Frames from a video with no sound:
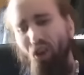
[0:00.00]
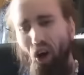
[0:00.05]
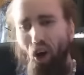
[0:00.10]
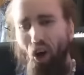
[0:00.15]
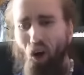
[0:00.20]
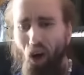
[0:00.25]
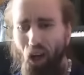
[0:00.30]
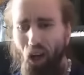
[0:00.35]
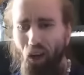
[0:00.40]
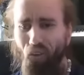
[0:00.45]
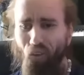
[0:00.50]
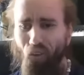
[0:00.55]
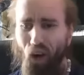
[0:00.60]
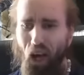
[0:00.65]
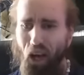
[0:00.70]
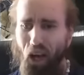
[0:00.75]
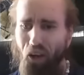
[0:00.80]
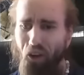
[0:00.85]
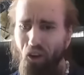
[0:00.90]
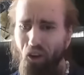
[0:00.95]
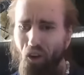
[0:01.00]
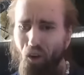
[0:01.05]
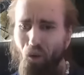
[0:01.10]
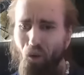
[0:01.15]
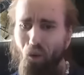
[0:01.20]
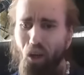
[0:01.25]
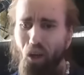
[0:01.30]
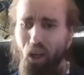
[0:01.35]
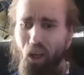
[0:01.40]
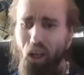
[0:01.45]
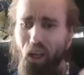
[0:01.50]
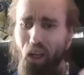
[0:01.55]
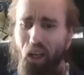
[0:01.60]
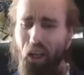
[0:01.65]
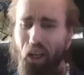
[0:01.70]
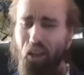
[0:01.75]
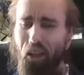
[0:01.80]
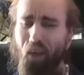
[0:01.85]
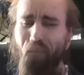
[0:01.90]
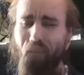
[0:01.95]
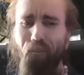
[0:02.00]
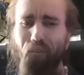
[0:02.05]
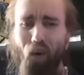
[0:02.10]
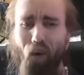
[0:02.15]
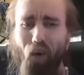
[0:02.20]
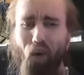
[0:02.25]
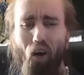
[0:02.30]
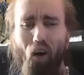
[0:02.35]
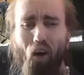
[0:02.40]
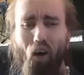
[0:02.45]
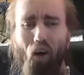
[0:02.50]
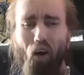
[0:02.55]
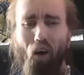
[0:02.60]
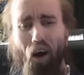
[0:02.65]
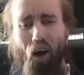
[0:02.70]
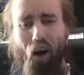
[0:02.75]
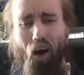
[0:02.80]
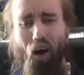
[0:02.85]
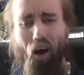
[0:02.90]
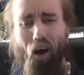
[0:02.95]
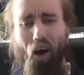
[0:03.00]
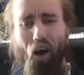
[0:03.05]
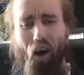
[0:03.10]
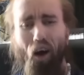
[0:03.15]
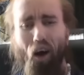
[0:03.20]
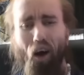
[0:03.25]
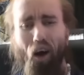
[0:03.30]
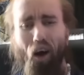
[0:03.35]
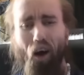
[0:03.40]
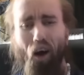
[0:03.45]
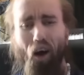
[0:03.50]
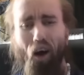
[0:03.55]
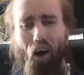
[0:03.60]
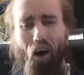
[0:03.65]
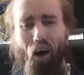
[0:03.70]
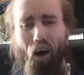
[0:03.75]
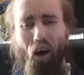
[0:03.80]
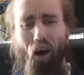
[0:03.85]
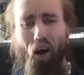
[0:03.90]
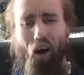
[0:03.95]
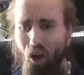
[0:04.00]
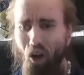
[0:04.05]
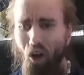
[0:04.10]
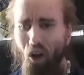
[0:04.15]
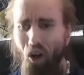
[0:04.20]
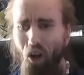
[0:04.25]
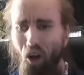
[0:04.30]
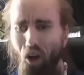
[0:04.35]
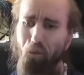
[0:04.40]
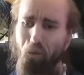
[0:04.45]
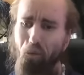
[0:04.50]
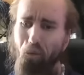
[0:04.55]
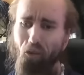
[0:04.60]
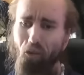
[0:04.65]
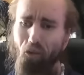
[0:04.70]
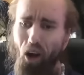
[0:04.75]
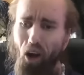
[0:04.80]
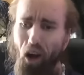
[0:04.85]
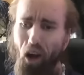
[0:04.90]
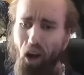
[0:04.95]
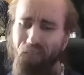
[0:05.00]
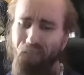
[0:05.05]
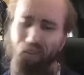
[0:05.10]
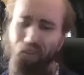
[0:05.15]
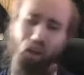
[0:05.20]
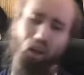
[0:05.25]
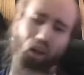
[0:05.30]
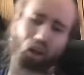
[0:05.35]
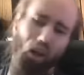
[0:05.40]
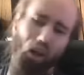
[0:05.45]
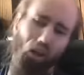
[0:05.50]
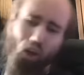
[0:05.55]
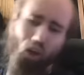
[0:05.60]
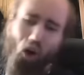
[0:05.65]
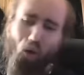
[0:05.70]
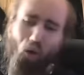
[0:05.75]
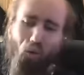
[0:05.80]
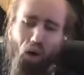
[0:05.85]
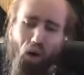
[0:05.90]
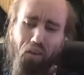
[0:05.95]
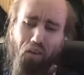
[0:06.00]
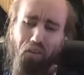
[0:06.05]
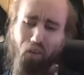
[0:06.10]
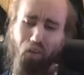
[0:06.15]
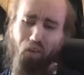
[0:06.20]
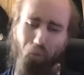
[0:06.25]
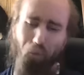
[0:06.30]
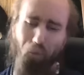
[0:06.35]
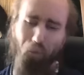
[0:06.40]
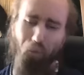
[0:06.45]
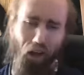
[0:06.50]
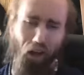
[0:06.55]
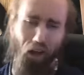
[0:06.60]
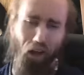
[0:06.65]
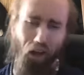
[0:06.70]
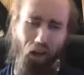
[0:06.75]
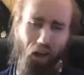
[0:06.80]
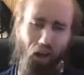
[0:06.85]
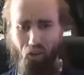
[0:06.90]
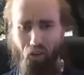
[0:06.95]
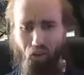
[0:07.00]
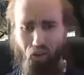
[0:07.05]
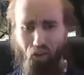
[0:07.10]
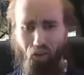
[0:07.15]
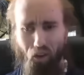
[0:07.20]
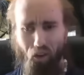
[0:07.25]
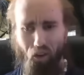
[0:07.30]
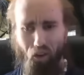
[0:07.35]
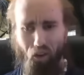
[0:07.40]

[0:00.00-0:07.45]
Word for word: Don't like what I do? Get the fuck off my goddamn channel, unsubscribe, and go watch something else.